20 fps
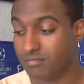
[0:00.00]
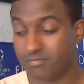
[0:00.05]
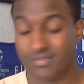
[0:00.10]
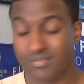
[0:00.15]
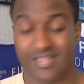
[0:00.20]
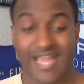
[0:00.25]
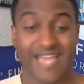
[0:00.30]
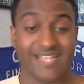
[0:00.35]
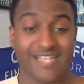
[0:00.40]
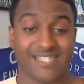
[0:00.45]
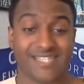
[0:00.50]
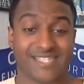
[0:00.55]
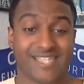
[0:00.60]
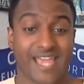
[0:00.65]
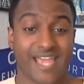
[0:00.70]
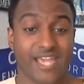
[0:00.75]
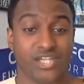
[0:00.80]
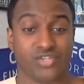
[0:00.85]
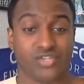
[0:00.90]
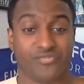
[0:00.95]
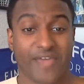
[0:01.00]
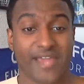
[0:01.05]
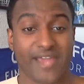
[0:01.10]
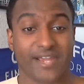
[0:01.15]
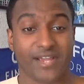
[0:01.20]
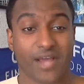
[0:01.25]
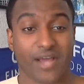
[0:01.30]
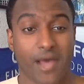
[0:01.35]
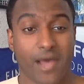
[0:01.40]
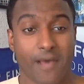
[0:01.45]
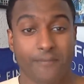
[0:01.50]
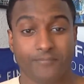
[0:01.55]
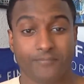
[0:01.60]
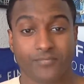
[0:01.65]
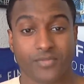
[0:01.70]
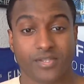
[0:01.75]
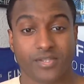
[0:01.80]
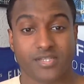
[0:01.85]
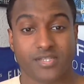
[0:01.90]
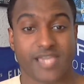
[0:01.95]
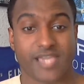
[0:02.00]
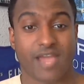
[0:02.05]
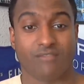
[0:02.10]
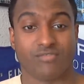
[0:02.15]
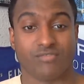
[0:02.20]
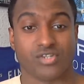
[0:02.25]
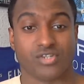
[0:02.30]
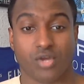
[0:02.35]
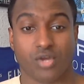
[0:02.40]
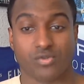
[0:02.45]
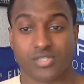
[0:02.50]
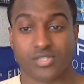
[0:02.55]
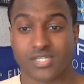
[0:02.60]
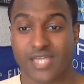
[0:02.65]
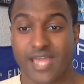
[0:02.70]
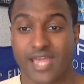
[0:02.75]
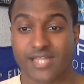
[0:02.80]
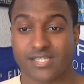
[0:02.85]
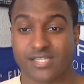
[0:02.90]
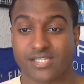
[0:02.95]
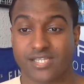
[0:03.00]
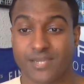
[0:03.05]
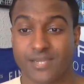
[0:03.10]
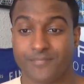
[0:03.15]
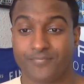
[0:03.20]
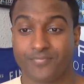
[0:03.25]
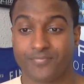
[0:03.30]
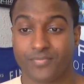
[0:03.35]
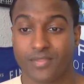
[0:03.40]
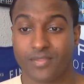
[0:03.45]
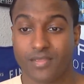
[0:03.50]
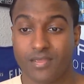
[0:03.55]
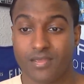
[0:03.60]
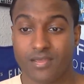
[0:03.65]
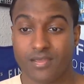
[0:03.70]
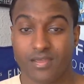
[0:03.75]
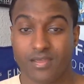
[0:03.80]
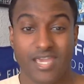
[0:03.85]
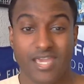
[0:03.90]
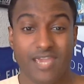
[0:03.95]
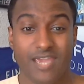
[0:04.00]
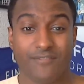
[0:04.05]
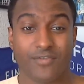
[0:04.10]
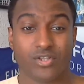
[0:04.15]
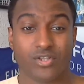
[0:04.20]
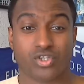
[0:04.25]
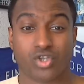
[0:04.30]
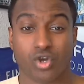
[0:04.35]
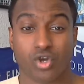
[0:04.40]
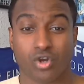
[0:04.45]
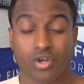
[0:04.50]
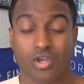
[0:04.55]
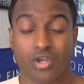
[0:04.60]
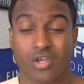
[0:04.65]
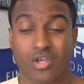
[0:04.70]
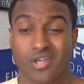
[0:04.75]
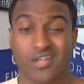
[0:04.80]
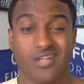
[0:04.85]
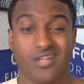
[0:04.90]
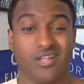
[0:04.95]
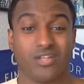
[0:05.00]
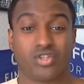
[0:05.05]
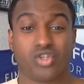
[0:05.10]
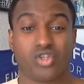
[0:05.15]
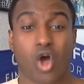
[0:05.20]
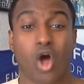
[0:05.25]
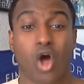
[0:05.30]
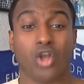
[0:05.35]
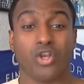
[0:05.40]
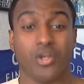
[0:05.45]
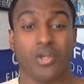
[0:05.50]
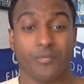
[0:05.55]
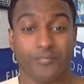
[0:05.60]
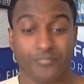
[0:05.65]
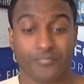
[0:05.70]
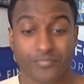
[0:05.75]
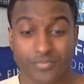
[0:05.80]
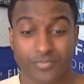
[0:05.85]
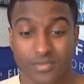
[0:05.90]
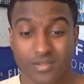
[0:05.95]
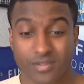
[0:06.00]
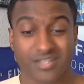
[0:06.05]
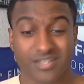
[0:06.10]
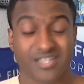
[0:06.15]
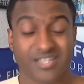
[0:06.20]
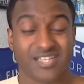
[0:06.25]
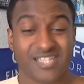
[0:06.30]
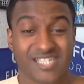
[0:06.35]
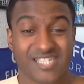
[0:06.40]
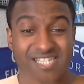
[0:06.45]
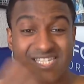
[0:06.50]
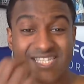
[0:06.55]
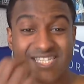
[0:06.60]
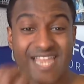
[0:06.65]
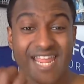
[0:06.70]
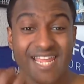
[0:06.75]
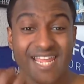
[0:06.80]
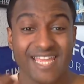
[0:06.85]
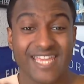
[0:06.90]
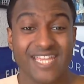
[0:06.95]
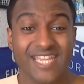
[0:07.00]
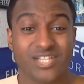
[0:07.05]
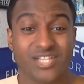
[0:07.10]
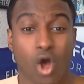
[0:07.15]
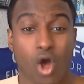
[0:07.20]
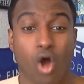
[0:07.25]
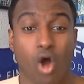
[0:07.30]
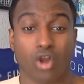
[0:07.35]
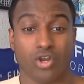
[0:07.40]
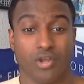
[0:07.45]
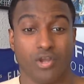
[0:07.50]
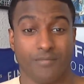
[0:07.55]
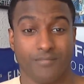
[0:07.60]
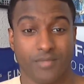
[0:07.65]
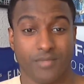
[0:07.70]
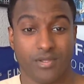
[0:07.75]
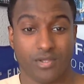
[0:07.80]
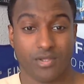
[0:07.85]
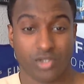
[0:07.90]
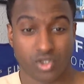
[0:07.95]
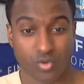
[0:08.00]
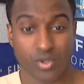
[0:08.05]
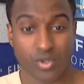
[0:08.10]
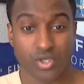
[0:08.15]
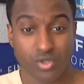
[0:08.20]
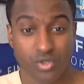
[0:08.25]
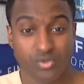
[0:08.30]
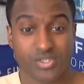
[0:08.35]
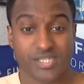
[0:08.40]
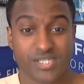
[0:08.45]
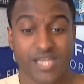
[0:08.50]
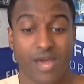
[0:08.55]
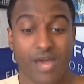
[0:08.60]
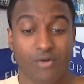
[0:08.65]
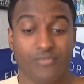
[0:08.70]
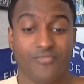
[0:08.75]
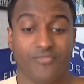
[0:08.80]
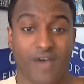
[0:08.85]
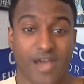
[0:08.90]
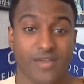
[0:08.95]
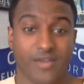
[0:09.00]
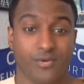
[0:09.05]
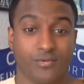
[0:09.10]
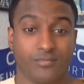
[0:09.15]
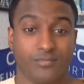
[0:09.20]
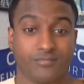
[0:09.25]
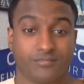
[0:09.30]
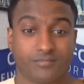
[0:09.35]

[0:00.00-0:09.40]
late stage Wenger to get results against him. Even took Tottenham, stinky Tottenham, to a UCL final.